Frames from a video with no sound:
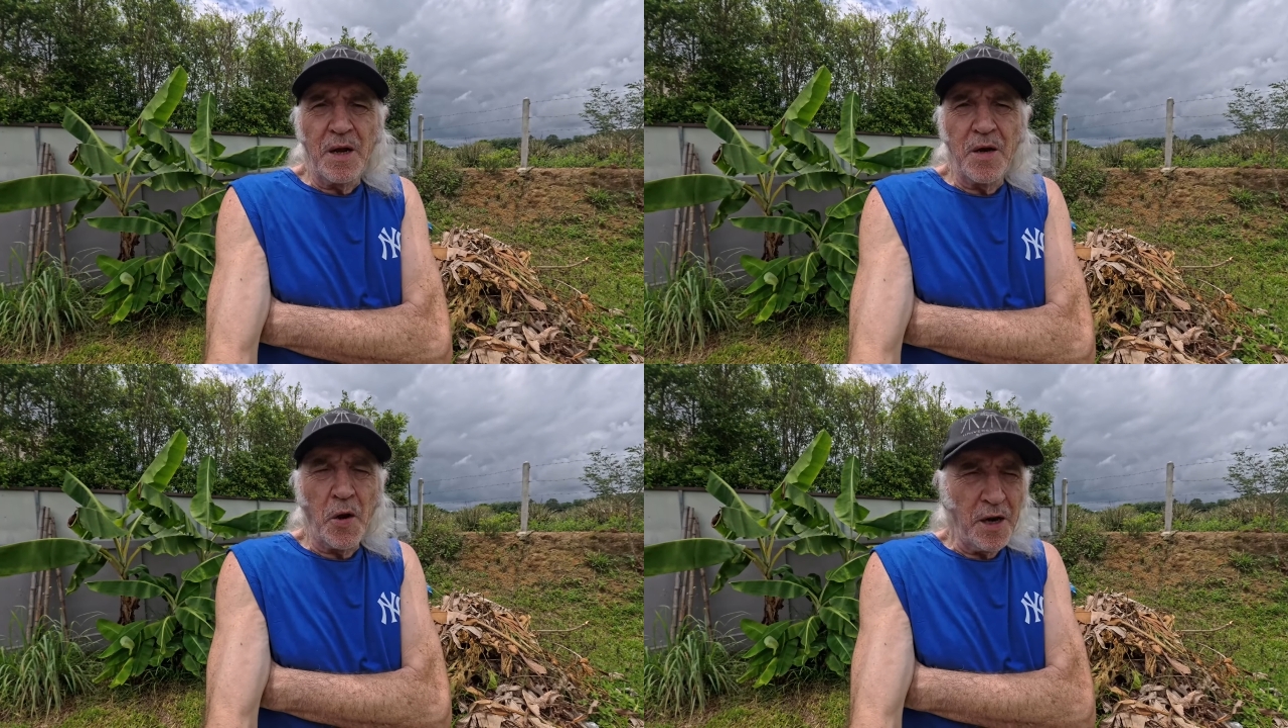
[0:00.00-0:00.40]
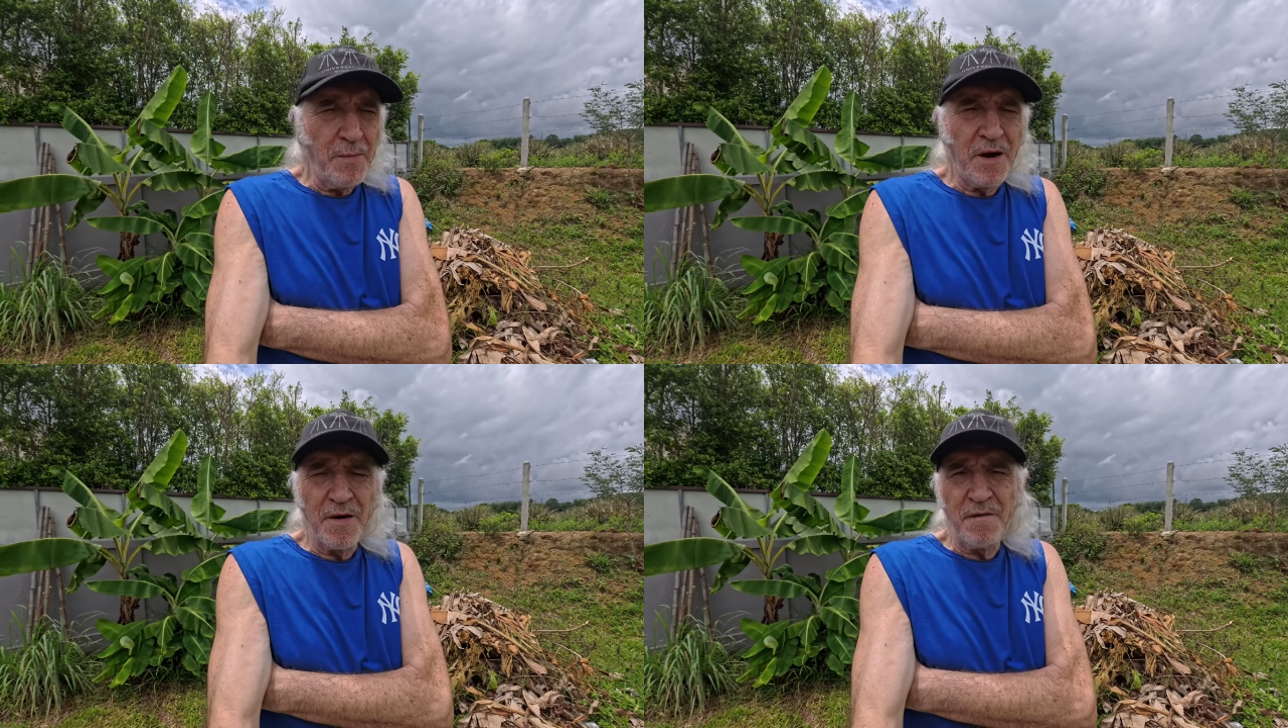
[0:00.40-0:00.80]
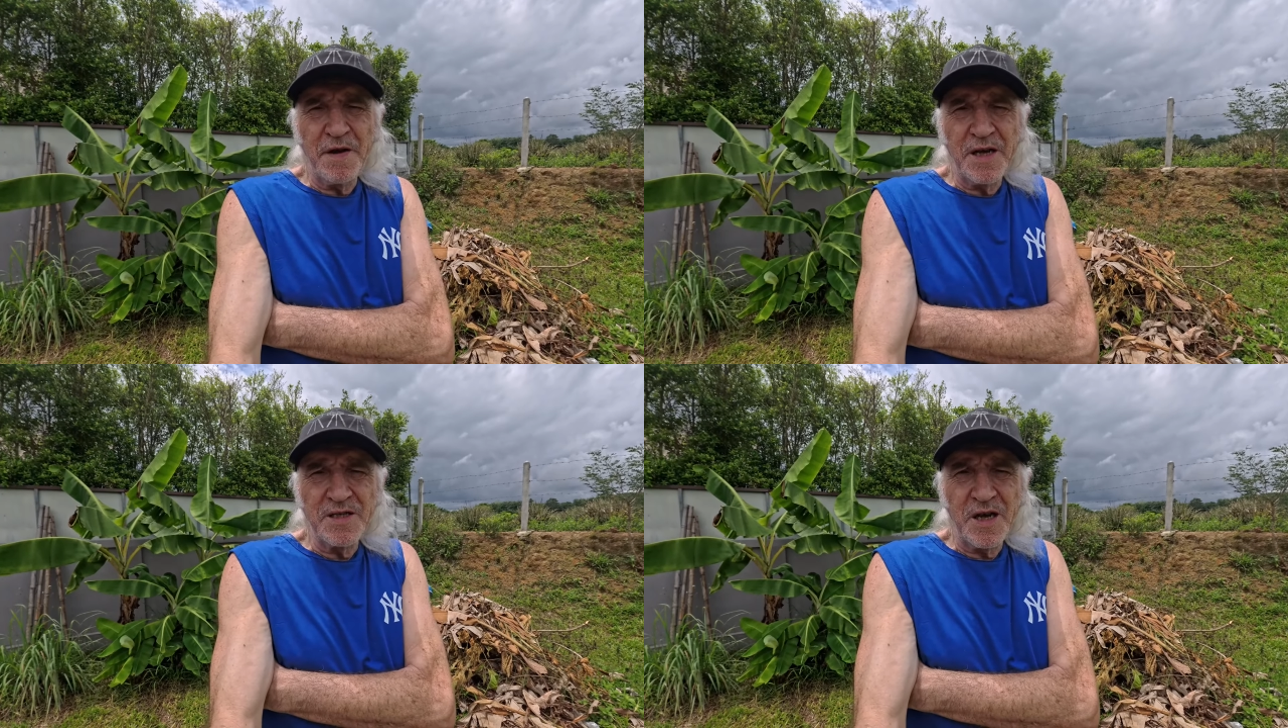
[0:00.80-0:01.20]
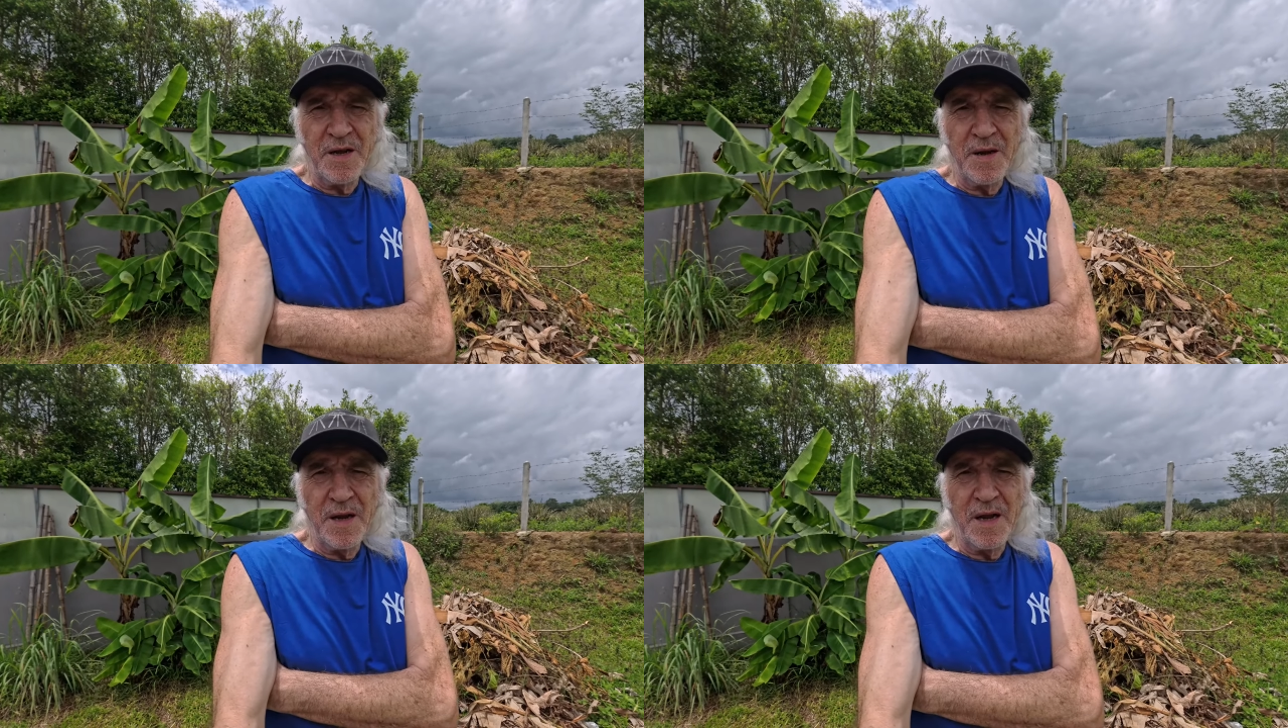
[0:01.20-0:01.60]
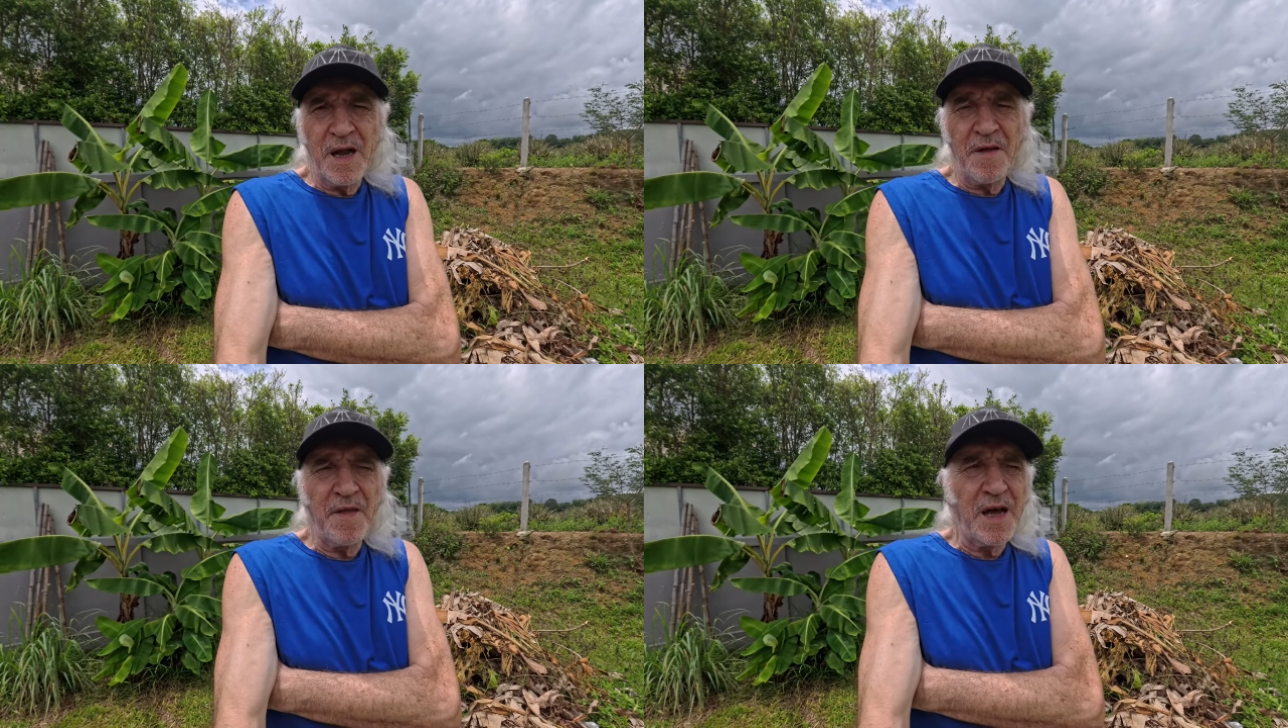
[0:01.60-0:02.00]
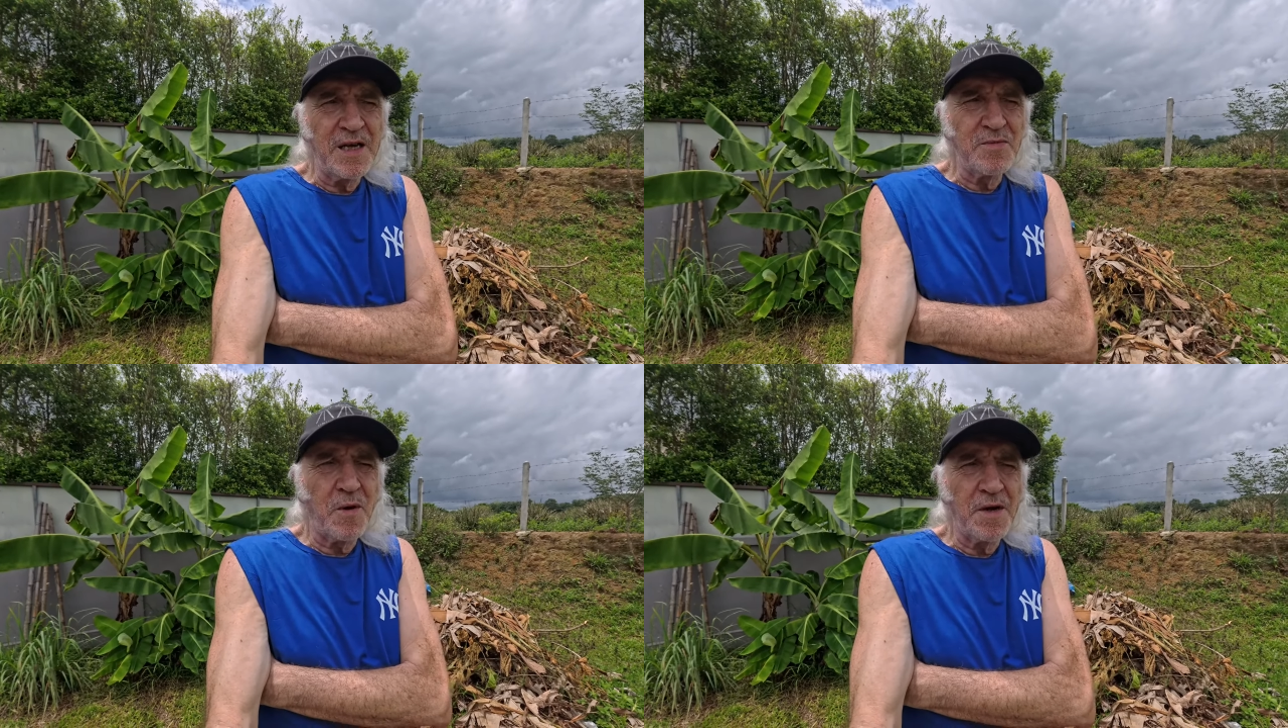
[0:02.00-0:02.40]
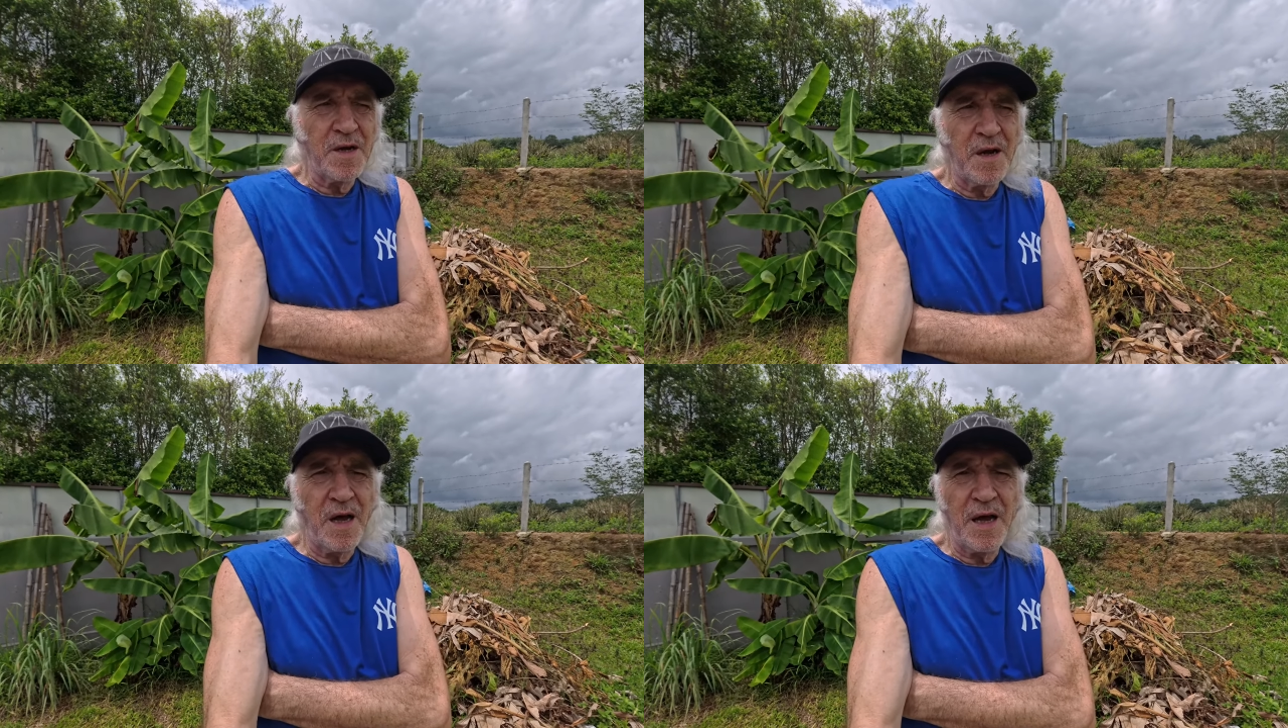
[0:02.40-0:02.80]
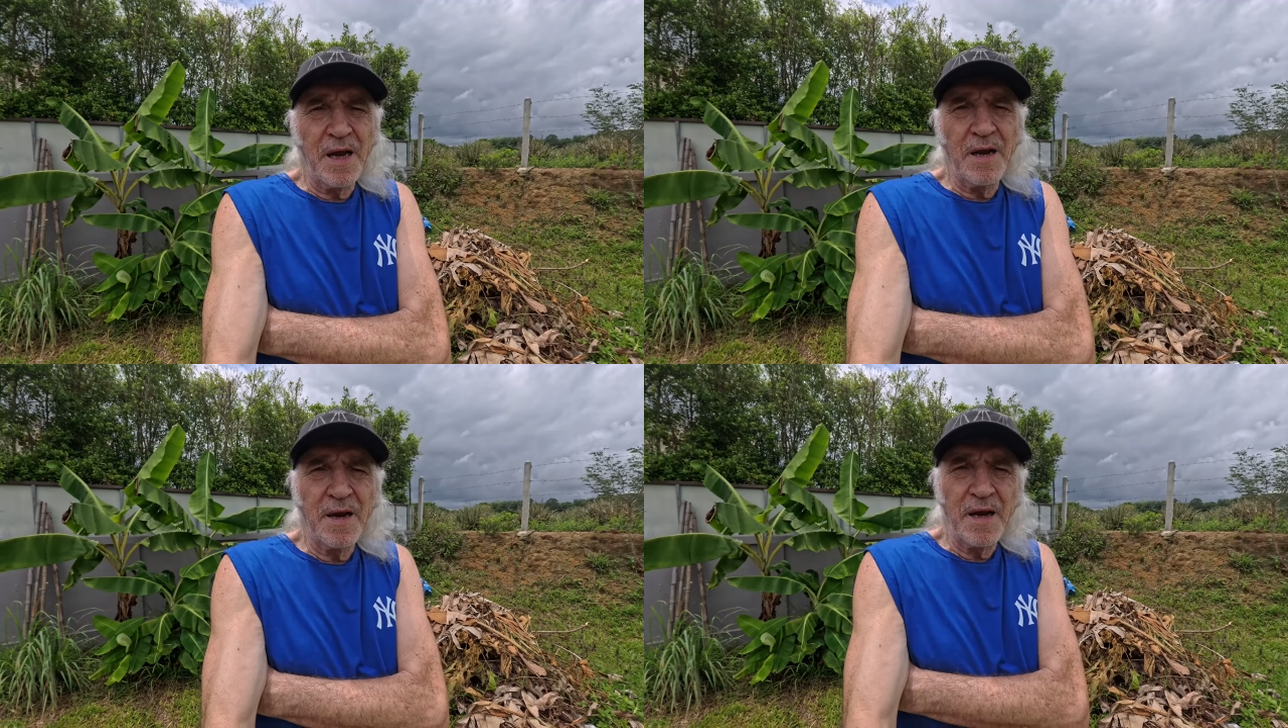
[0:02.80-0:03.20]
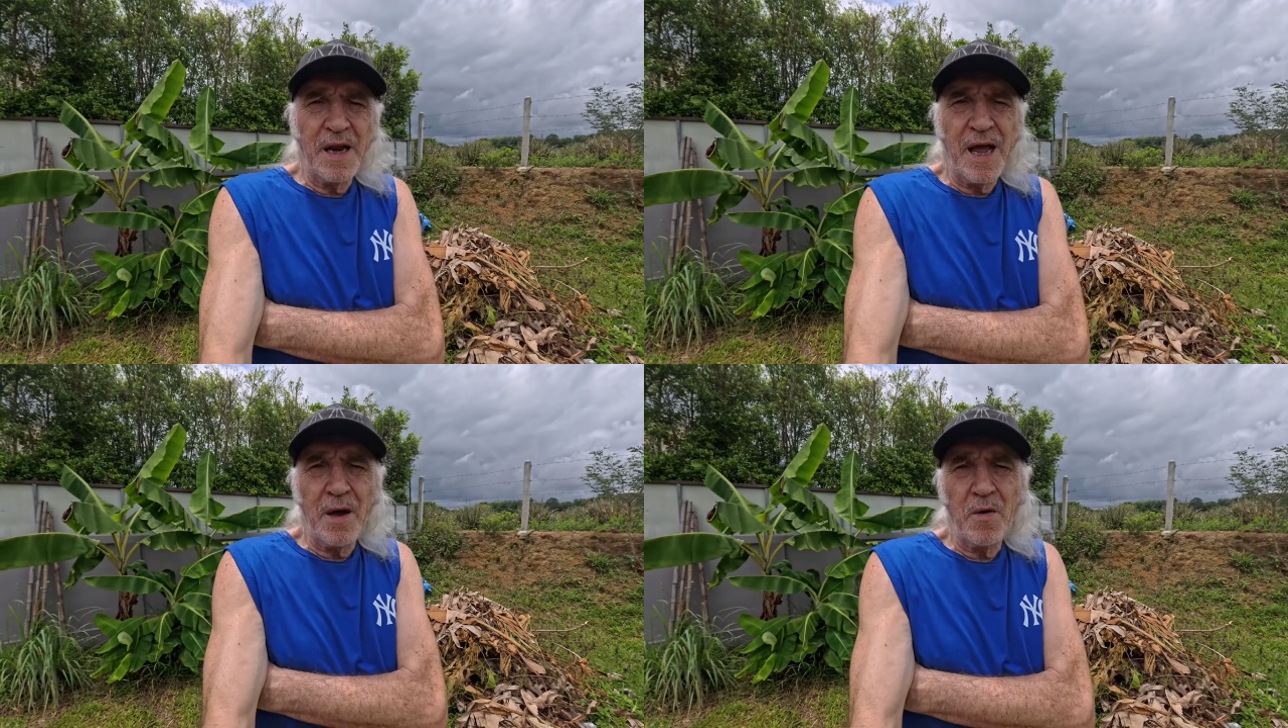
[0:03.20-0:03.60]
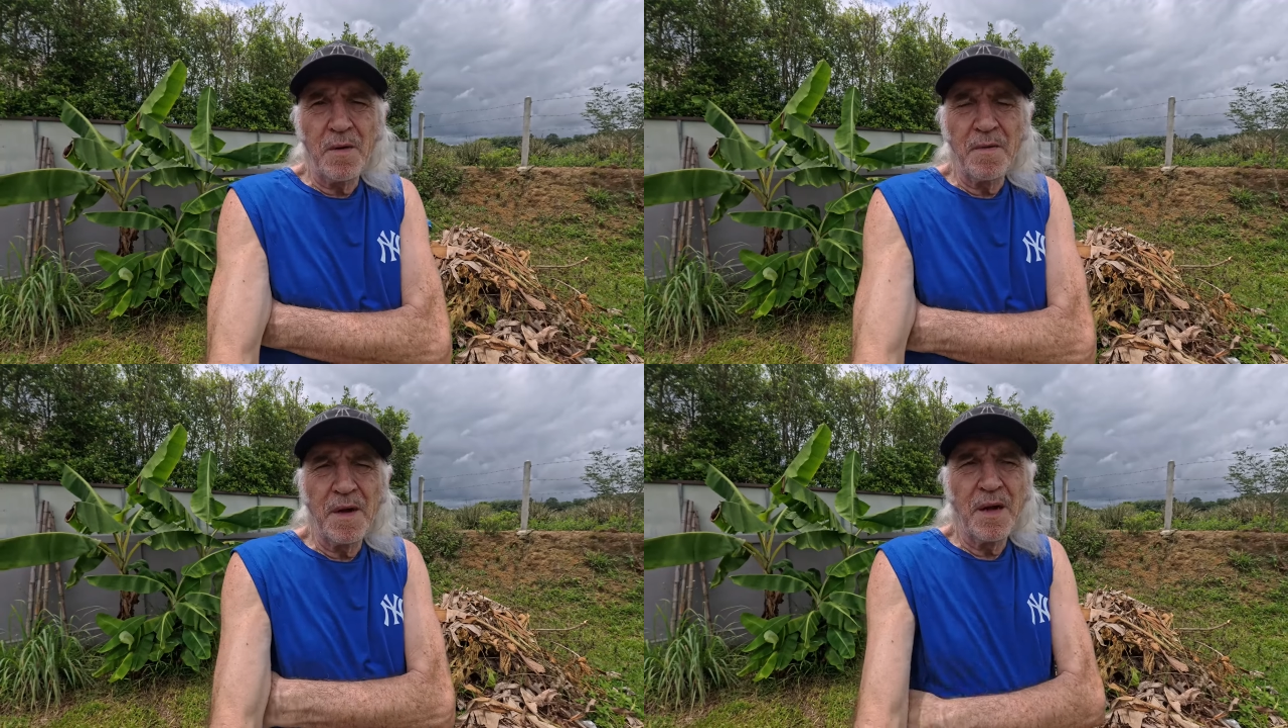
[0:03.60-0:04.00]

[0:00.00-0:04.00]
non-immigrant visa, and that is what I now